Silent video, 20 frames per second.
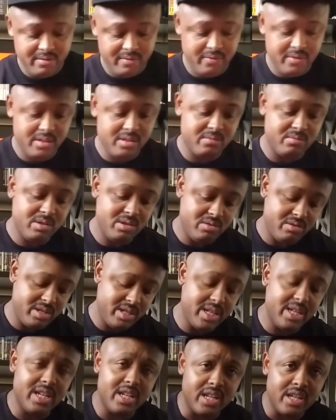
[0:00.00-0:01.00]
Feels real
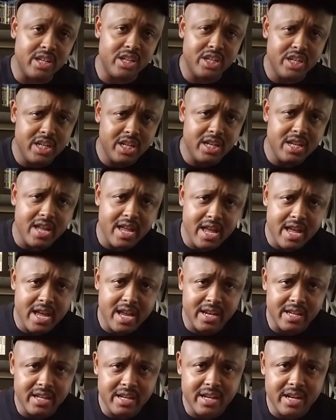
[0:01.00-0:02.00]
good. Good in the
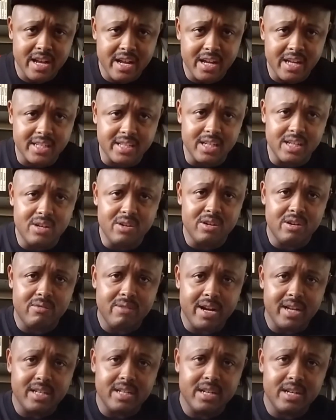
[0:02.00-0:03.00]
hand. Good in the hand. Got the logo
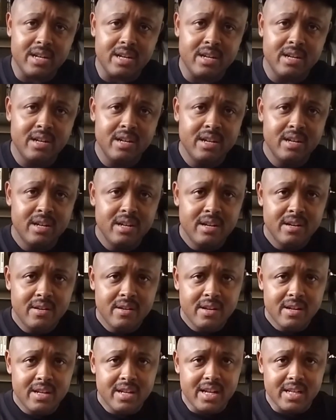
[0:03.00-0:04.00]
right there.
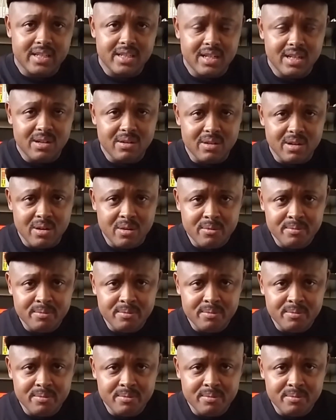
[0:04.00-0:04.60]
Got the logo.